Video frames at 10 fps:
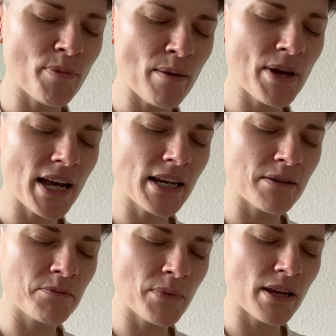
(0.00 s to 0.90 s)
maybe I
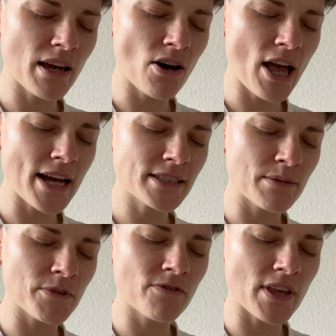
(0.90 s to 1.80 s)
can ask
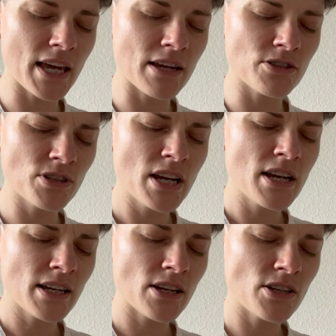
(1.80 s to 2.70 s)
them if they,
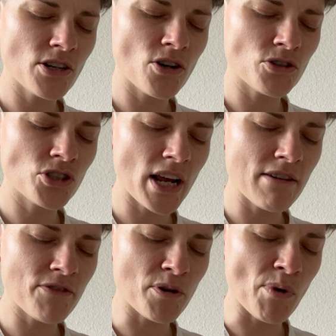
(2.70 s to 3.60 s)
you know,
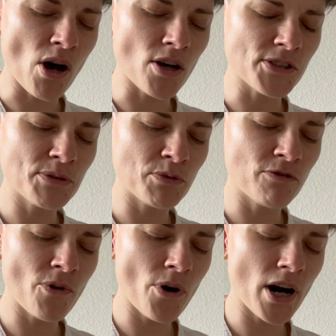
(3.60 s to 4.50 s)
shave their balls
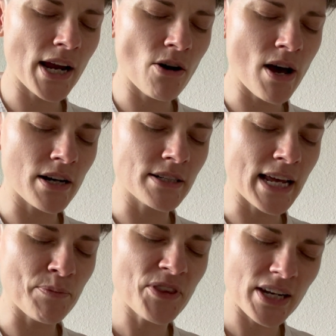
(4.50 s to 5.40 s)
before I go out on a
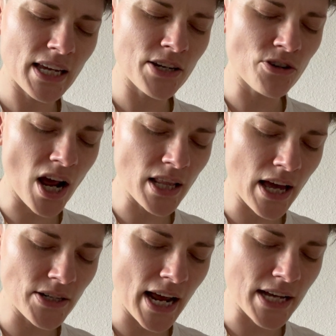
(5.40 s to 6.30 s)
date. But then again, you're not
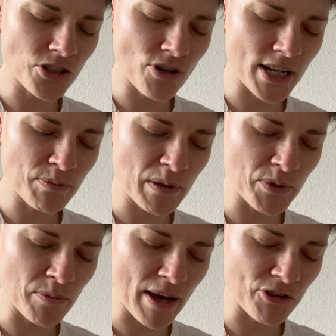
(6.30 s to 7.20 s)
allowed to ask trans people
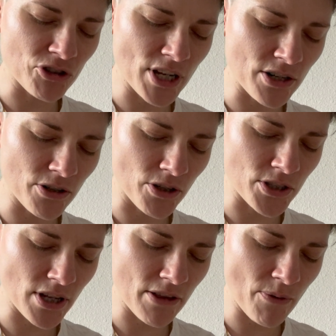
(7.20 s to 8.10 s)
about their genitals.
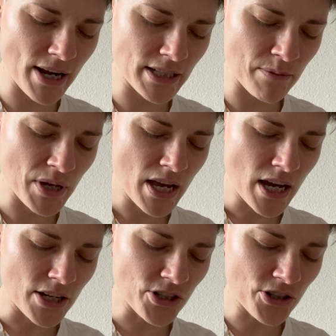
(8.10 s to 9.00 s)
Otherwise, I'm
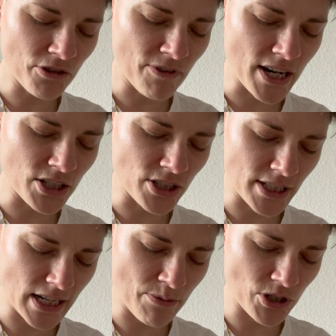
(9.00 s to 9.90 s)
a genital fetishist
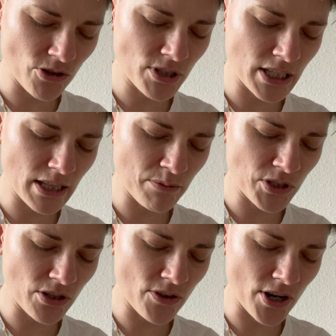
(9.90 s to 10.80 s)
and I'm reducing them
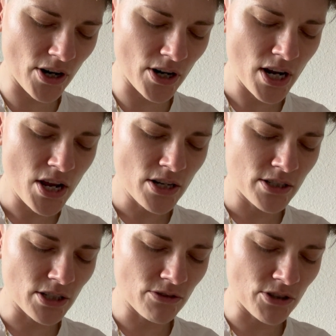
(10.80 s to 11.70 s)
to their
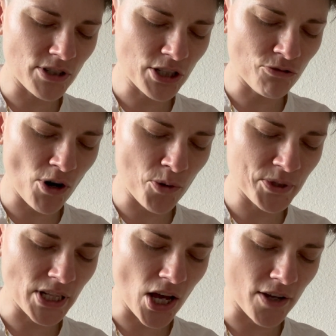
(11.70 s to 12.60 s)
disrobed
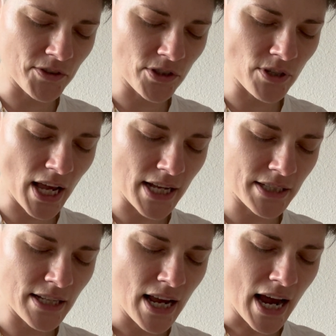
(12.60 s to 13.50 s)
selves. So
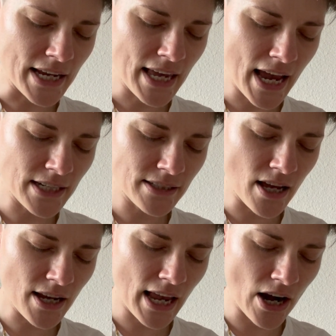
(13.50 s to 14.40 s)
yes, I can
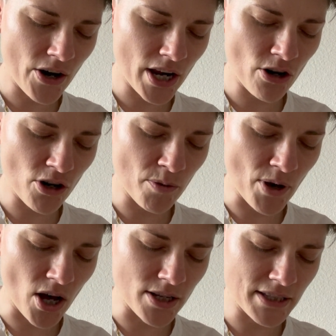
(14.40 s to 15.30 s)
suck hairy girl
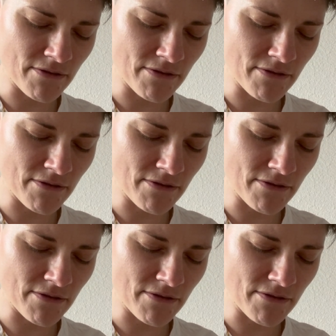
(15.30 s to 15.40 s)
balls if